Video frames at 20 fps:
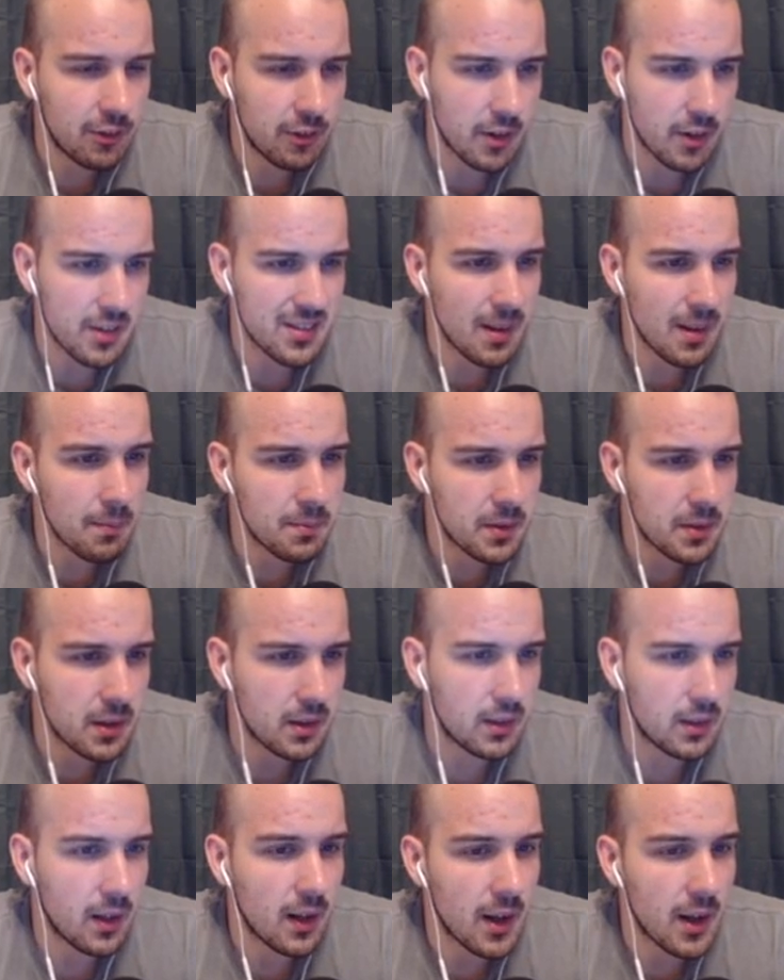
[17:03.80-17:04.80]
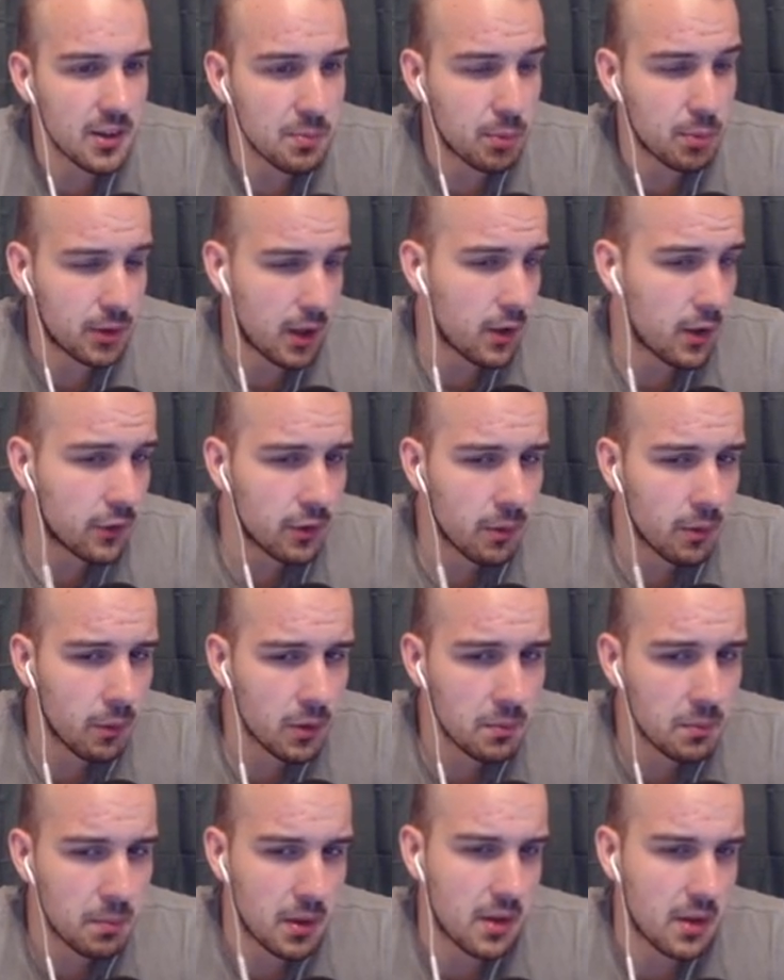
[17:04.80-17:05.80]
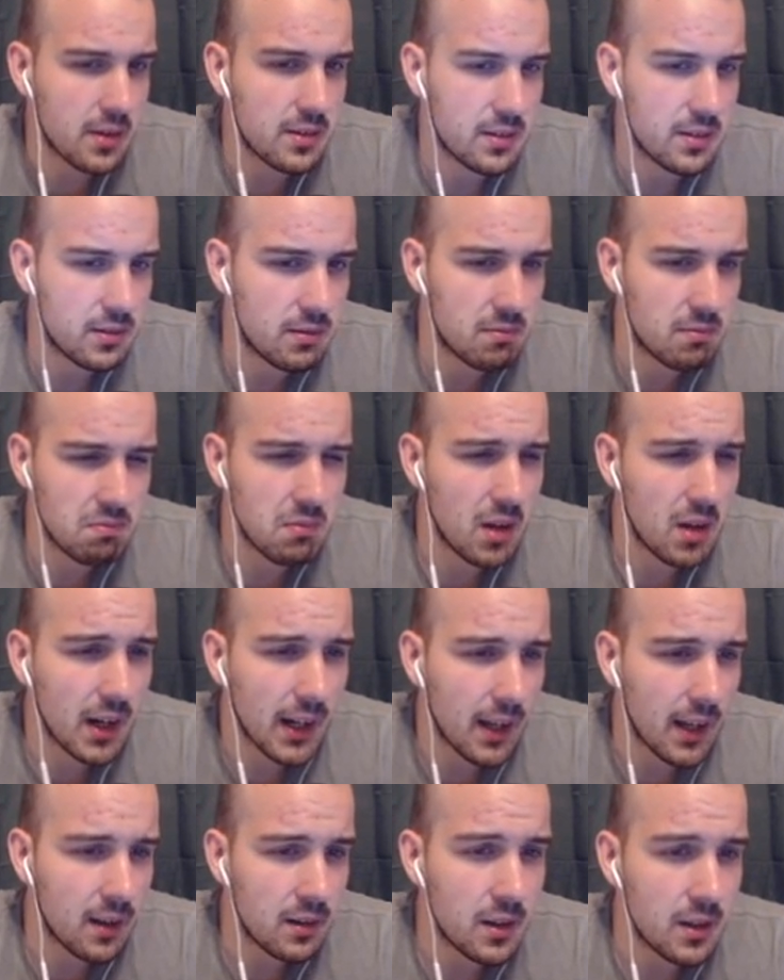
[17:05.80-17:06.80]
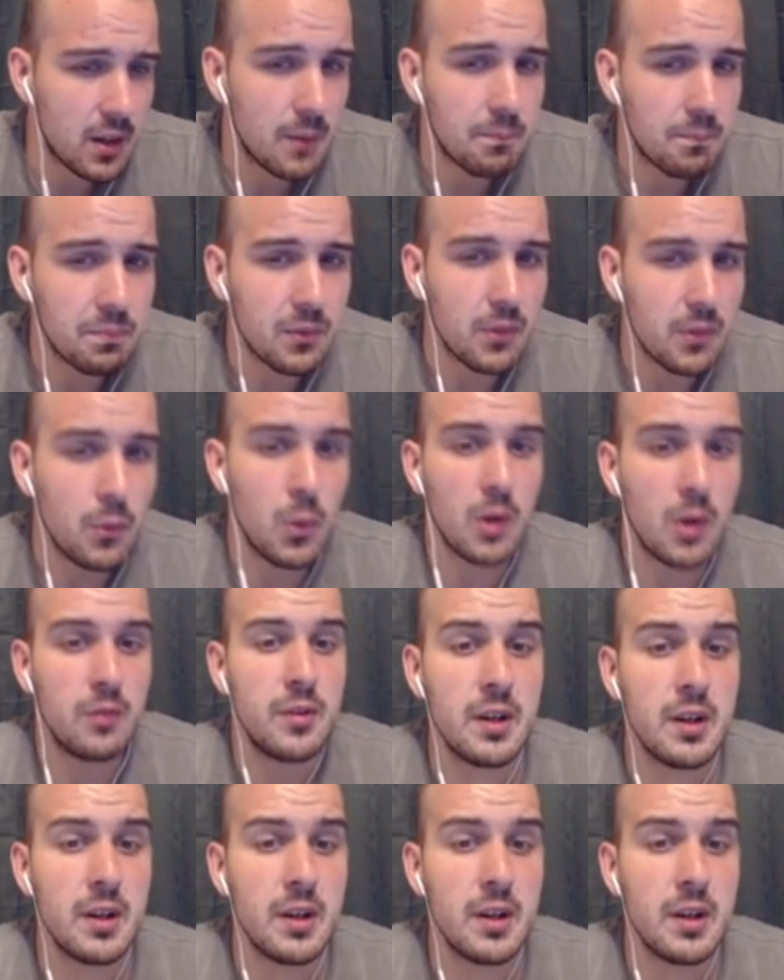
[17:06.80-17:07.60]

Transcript: as something that has potential on, but it's, again, we are very,